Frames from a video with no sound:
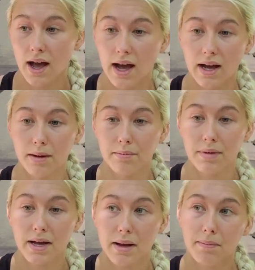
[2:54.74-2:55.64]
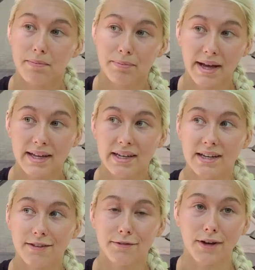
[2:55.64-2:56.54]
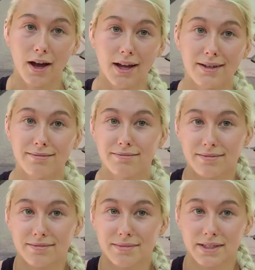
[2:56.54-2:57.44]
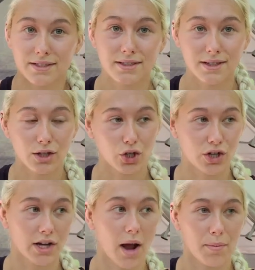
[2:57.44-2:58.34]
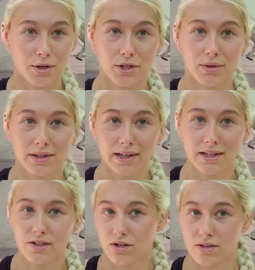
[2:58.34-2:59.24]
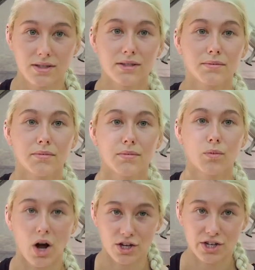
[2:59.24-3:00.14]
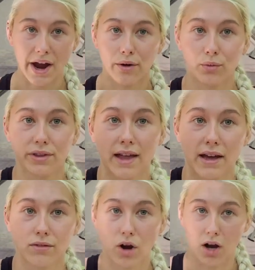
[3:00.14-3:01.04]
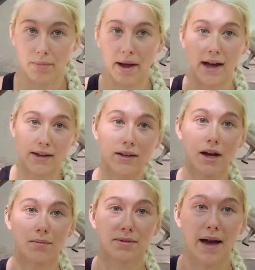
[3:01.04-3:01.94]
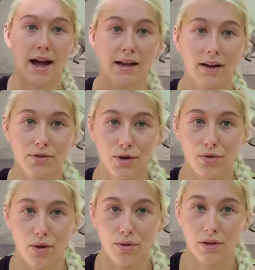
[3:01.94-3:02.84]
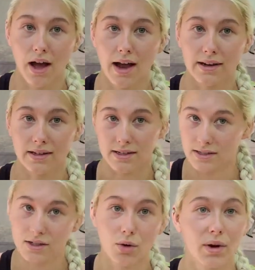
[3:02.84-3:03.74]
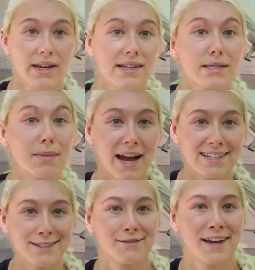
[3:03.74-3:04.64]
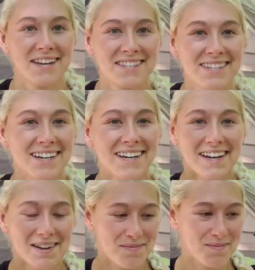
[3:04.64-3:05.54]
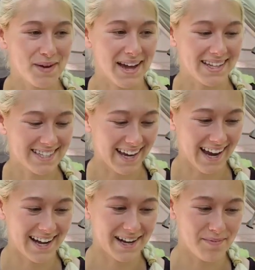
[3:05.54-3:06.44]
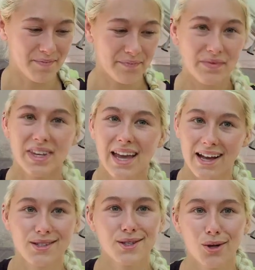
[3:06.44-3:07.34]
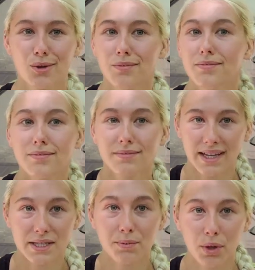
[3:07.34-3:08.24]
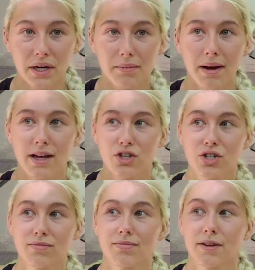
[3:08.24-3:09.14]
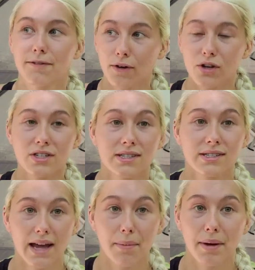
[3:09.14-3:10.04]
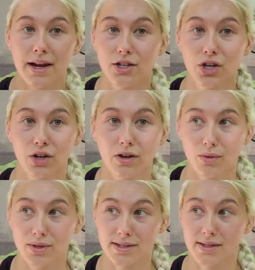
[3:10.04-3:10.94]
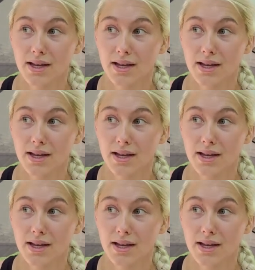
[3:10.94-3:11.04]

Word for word: but if not, it's a learning opportunity. Just watch out when that rock bag comes back after you throw the line, because you don't want to get smacked in the face. But yeah, so that's pretty much the first step I took was